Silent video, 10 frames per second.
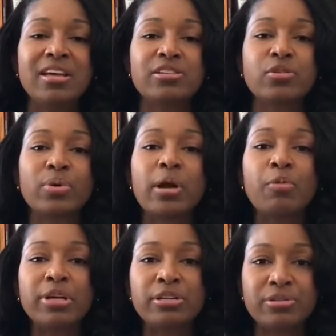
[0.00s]
So what I
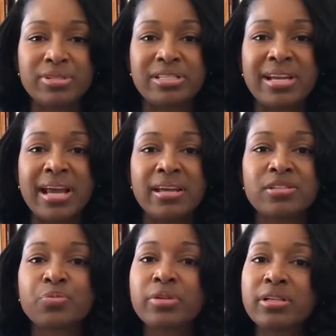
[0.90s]
want to do today
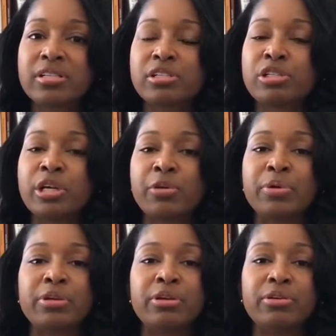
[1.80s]
is really just share
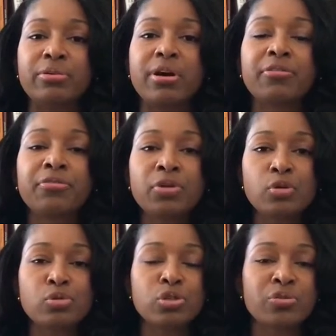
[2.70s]
with you a
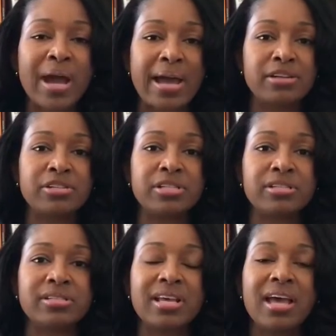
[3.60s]
few
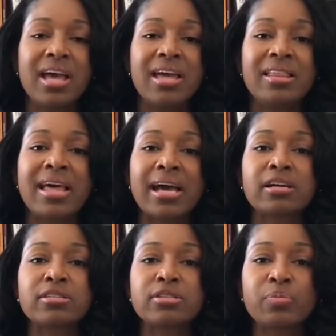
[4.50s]
strategies that
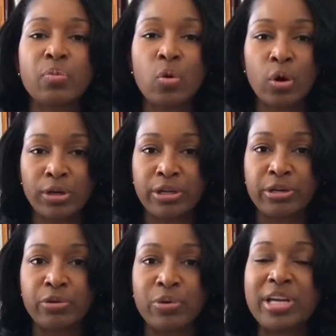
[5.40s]
could support
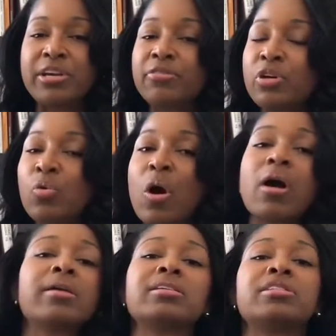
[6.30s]
you if you
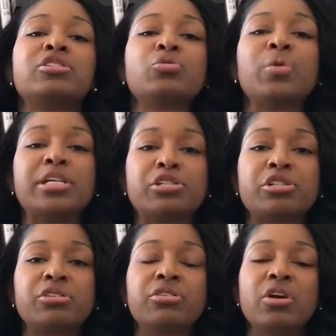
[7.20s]
are in a
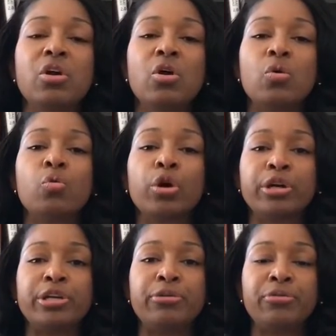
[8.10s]
situation
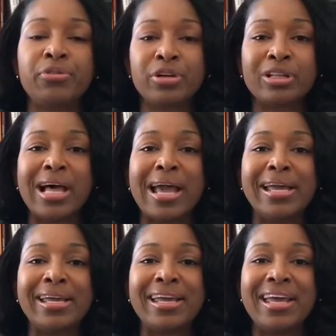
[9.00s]
where you feel
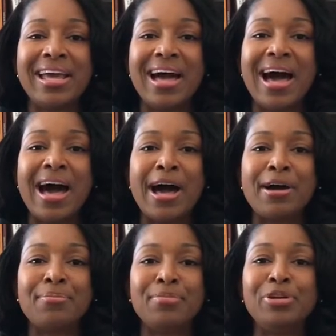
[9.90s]
like
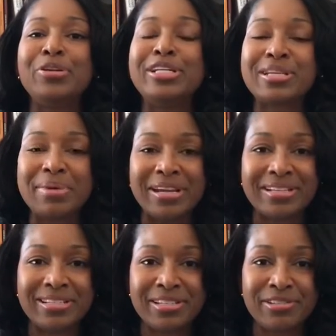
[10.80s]
you need to make a
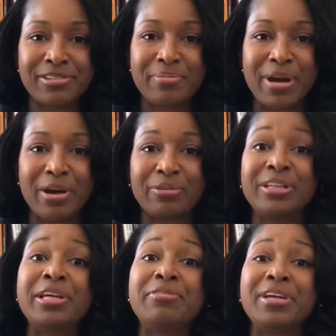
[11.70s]
decision about
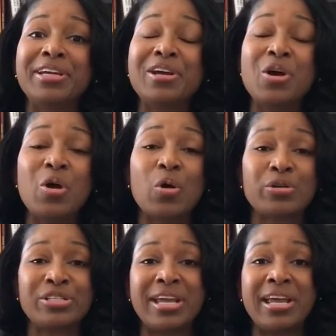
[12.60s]
leaving or
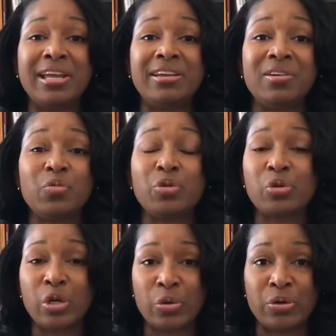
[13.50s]
staying with
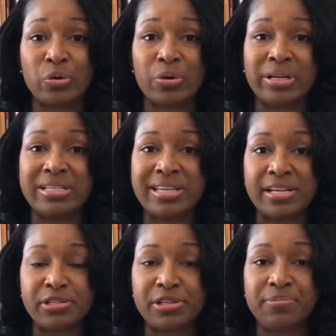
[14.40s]
your current
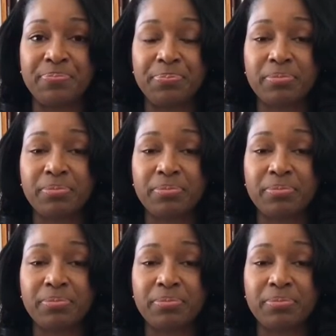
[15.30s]
organization.